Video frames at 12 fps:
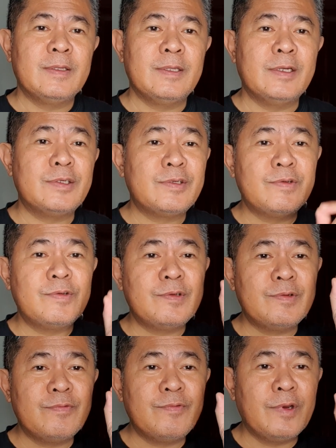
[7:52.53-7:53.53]
There's
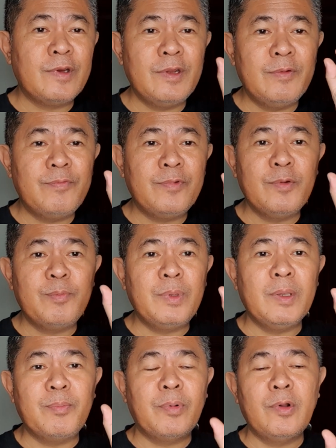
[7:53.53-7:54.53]
very few
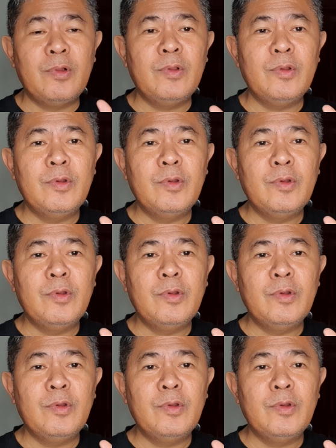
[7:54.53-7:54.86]
people